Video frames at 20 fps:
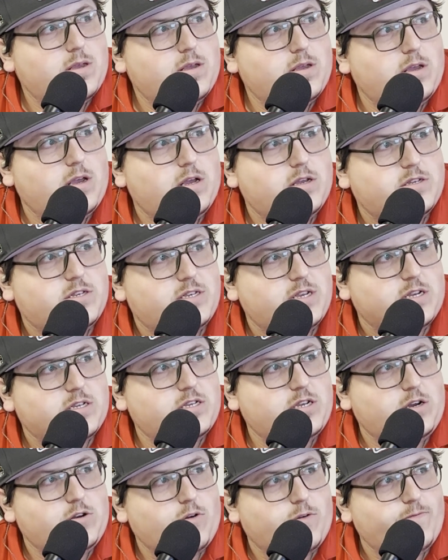
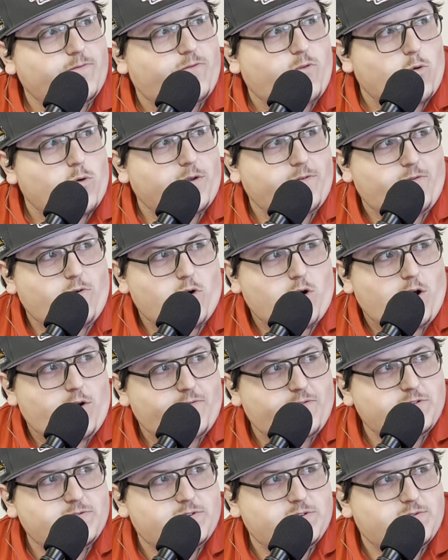644
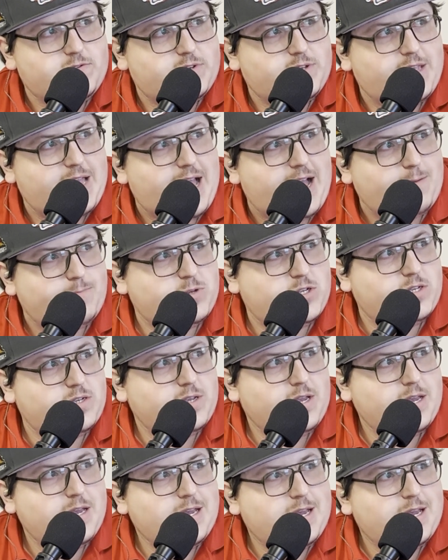offensive snaps.